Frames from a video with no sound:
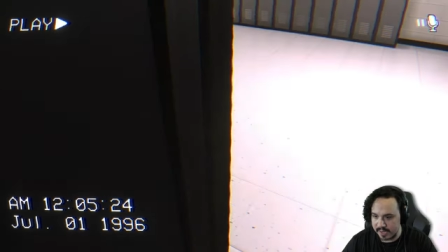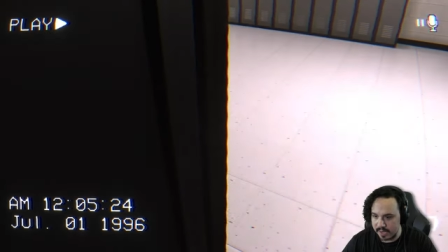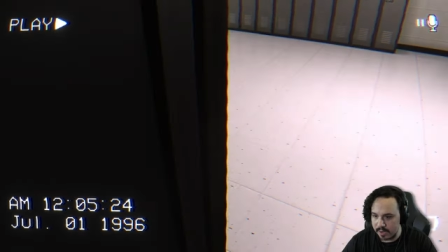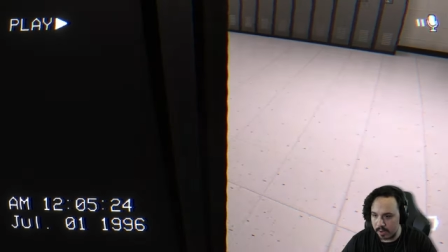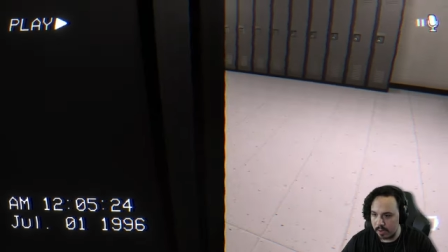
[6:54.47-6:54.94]
in
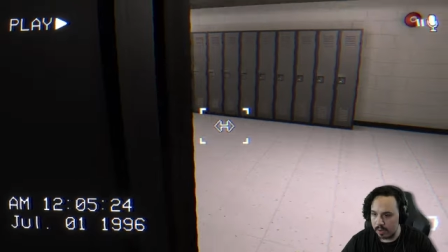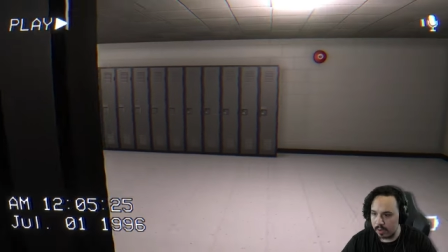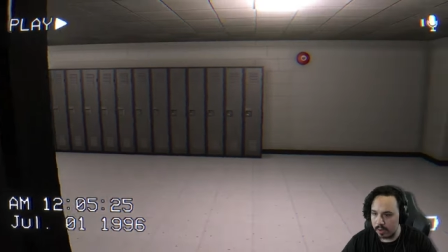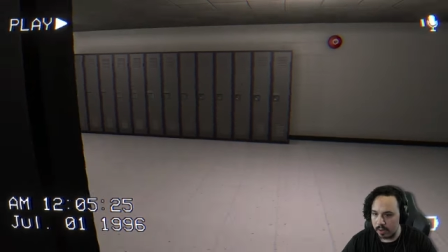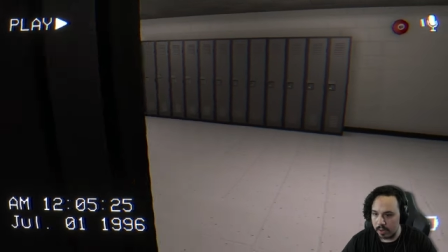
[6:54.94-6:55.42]
here?
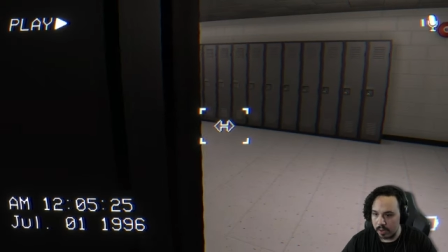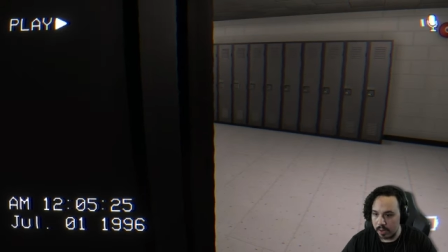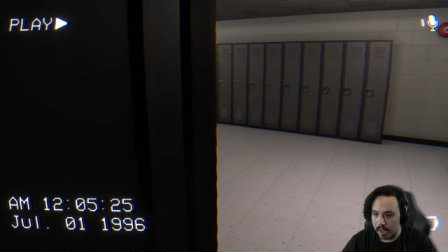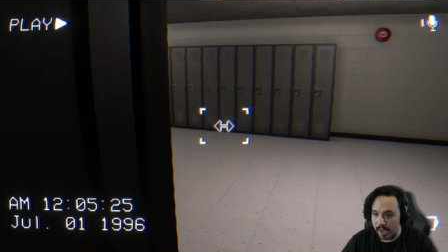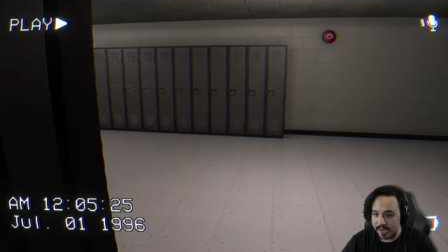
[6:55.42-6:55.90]

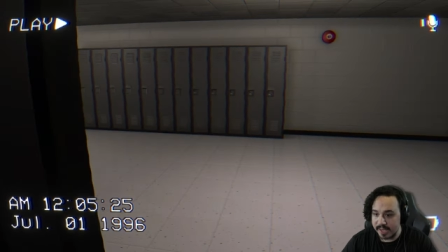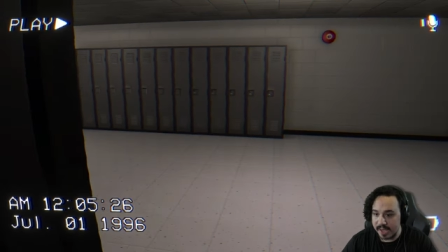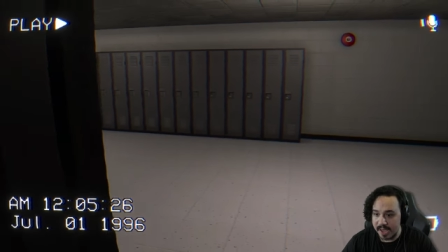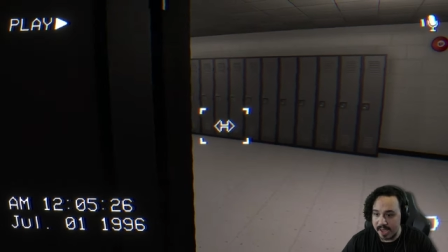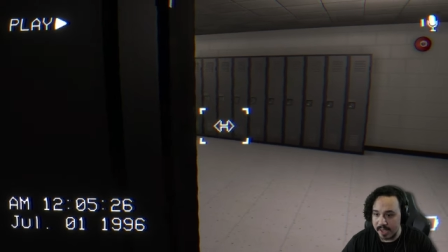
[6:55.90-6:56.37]
I
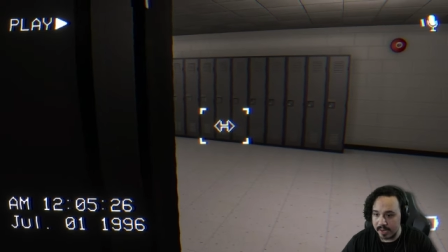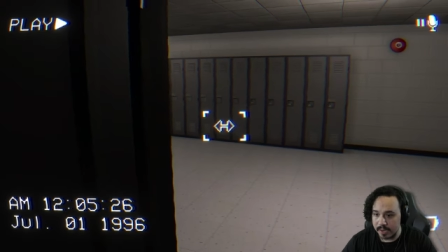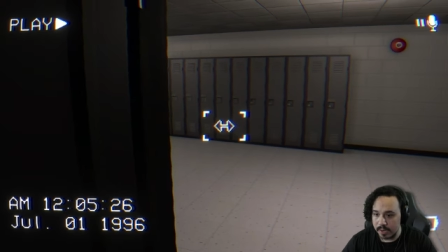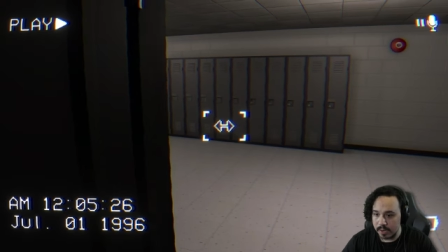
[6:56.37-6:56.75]
can.